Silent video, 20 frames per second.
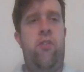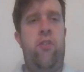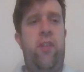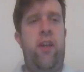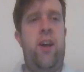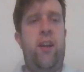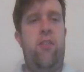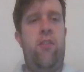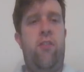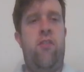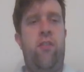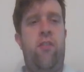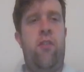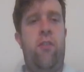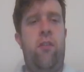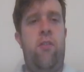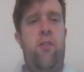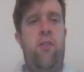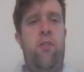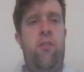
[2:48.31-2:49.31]
so
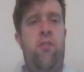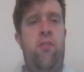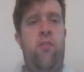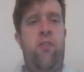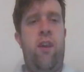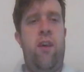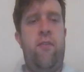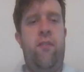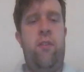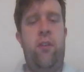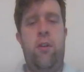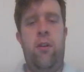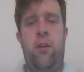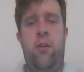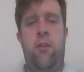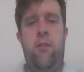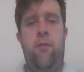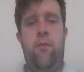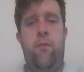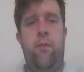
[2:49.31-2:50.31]
that's 7.